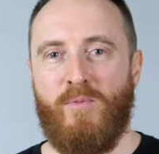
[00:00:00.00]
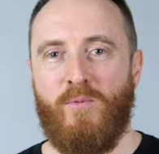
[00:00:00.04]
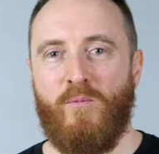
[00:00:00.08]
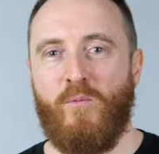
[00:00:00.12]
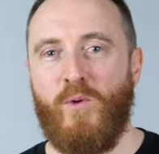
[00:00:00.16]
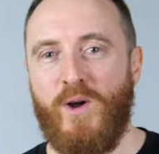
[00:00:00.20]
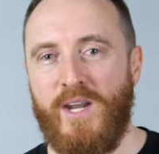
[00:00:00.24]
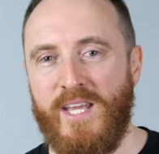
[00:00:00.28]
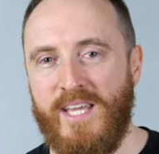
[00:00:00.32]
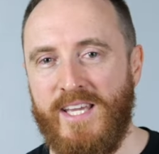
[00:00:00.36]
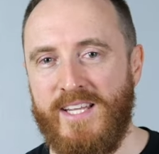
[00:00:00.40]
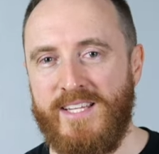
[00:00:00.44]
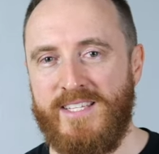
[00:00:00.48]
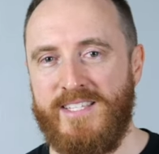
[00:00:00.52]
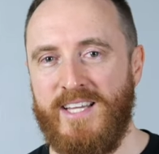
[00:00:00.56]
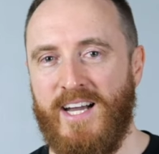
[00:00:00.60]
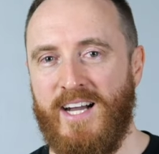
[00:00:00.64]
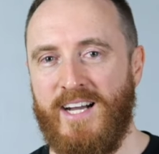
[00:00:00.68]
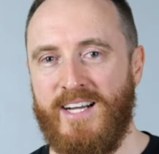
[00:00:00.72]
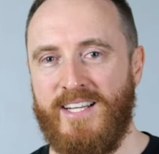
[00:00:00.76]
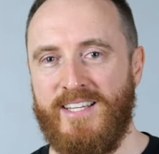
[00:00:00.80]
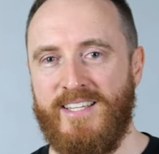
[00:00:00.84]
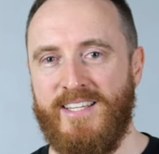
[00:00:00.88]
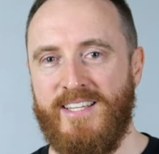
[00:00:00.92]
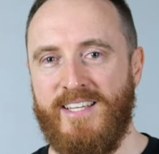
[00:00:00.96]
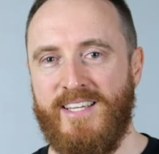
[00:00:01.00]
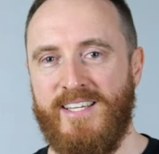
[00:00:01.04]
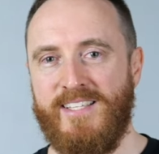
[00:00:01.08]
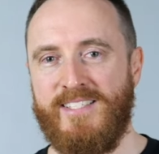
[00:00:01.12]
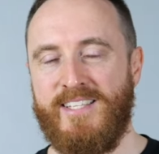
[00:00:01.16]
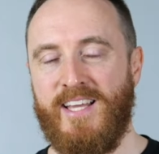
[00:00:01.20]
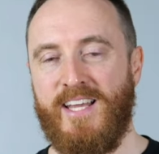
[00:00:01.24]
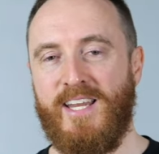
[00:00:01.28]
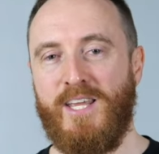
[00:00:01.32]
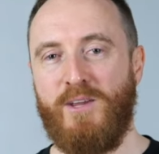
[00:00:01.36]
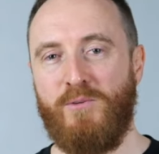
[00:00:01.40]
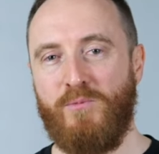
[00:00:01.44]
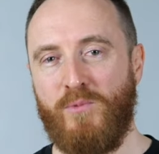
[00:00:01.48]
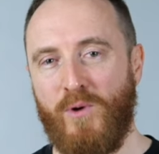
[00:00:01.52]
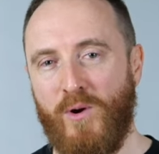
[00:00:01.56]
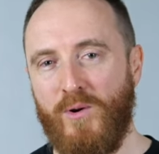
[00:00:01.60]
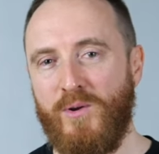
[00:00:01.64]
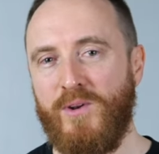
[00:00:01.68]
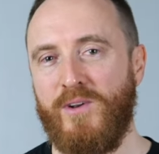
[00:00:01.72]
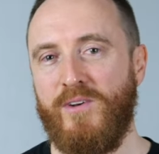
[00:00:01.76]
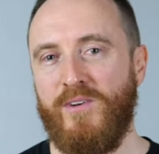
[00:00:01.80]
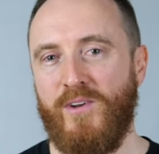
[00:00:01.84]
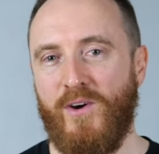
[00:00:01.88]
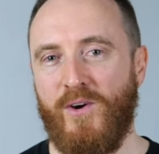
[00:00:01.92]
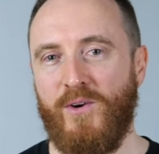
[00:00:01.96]
What he had done is that he
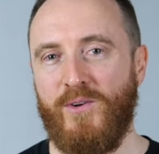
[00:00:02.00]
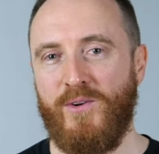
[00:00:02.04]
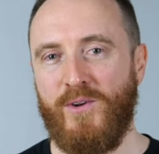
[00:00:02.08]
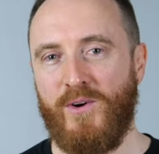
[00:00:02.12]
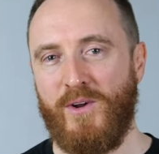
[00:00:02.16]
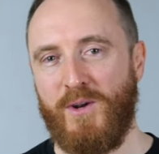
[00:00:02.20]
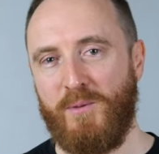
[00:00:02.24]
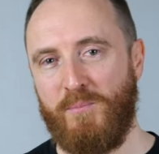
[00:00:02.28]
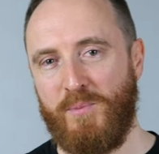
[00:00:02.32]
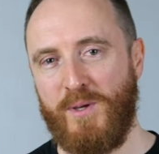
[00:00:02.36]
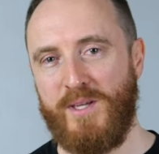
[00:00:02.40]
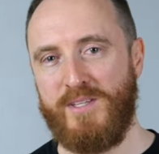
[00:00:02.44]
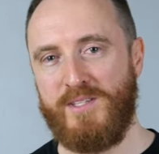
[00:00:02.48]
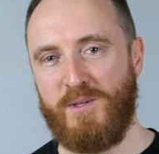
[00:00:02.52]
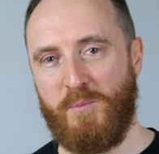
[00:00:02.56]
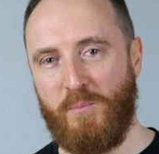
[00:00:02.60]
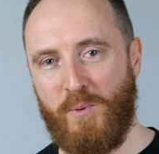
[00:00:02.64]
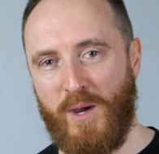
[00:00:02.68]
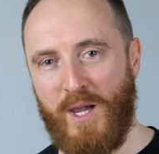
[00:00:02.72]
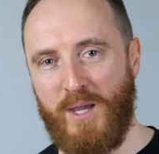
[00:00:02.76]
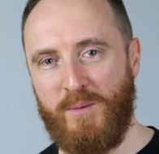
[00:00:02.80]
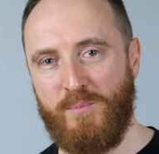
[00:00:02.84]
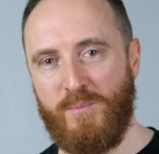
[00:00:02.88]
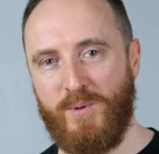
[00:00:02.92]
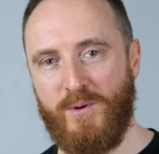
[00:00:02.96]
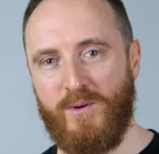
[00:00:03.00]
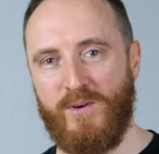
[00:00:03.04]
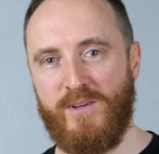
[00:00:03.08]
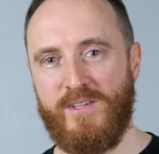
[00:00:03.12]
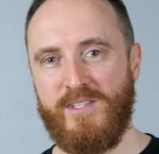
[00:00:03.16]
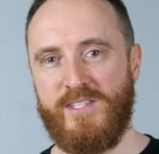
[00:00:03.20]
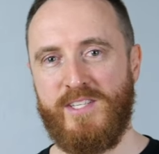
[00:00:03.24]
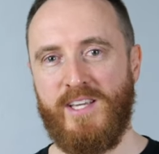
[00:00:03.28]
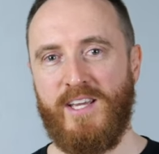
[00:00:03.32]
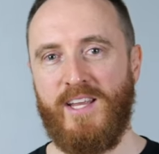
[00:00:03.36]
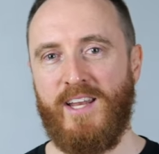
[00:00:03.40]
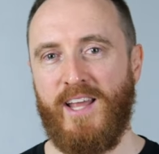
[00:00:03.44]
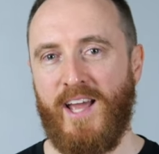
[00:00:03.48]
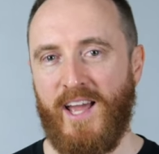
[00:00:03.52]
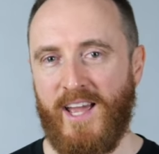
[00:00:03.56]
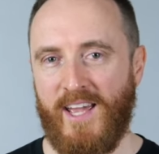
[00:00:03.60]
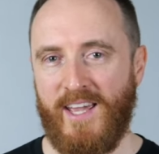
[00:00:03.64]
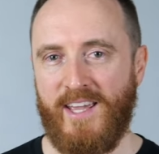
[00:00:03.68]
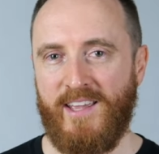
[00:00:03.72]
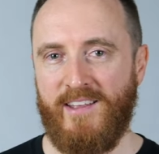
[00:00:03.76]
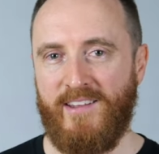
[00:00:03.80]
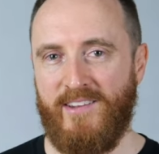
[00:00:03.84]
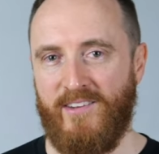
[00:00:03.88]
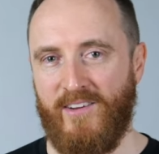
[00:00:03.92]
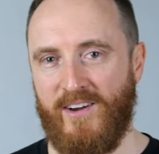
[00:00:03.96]
wrote a note on a piece of paper and said,
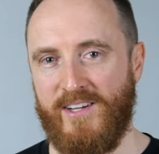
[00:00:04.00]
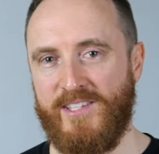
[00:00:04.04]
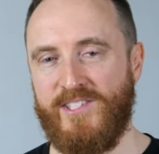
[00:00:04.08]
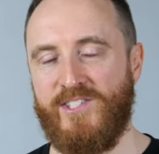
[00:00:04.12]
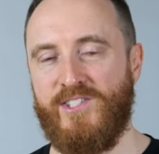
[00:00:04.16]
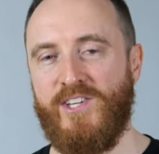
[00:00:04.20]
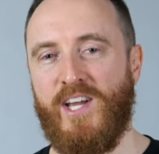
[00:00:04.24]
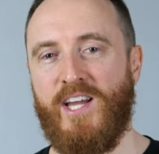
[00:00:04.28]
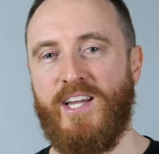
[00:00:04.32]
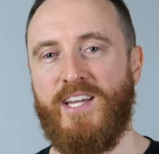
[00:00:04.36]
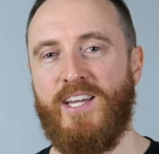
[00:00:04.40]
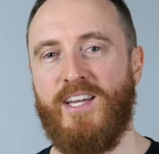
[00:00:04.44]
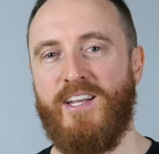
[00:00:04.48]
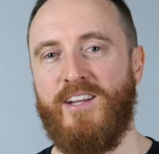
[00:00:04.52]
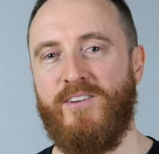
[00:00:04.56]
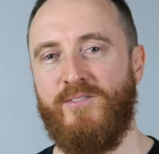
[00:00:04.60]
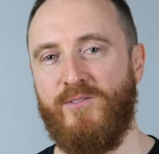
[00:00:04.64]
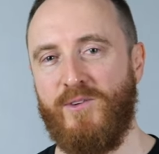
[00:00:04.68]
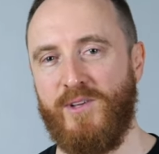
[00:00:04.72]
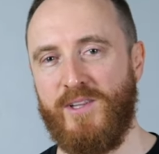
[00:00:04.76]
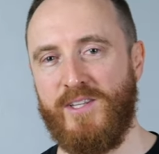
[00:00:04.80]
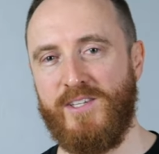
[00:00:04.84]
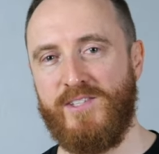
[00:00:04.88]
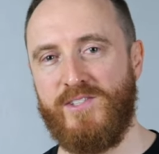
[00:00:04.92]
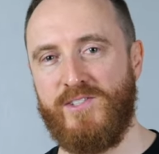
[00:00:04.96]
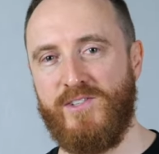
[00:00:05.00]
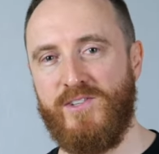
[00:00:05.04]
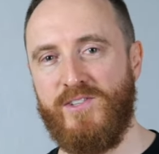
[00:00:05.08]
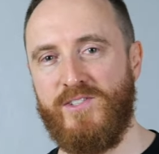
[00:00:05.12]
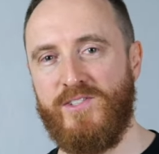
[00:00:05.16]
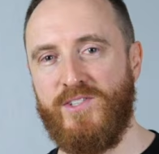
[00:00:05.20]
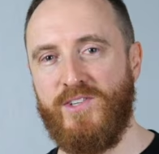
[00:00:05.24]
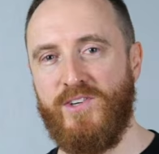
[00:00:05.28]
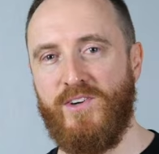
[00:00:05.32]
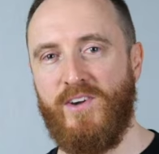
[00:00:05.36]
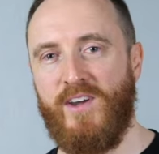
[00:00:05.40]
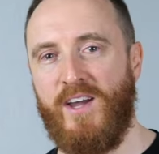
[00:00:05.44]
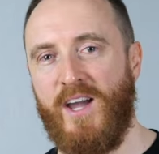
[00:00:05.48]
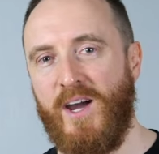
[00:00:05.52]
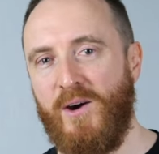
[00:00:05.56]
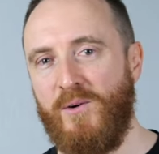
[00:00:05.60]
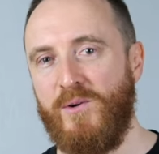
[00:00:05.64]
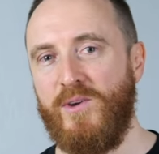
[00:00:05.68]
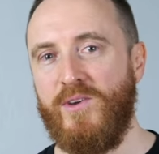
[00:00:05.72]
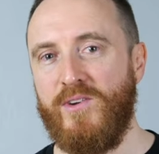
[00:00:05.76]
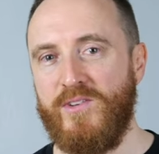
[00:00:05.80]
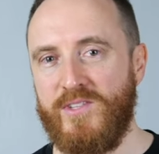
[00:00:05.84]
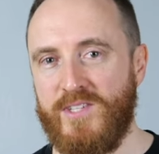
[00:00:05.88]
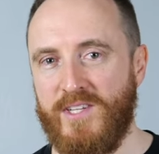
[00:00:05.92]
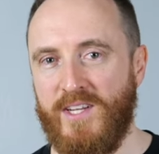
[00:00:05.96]
hey, nice jacket, really suits you, how are
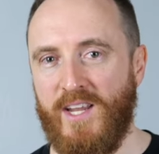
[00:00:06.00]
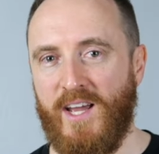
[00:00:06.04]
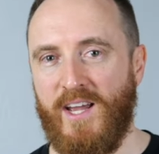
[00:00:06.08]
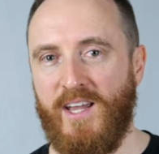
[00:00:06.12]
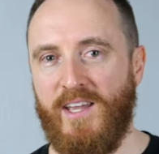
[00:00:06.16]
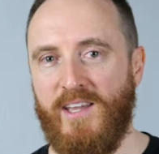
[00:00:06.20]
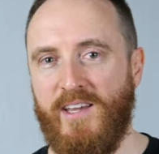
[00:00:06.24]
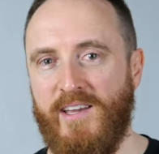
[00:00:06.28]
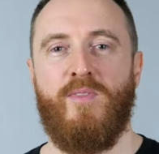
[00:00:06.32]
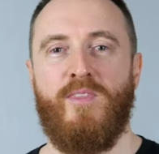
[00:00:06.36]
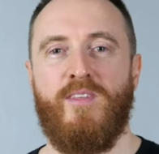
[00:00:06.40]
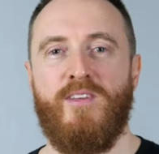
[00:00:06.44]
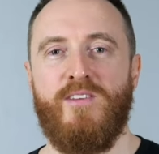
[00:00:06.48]
you today?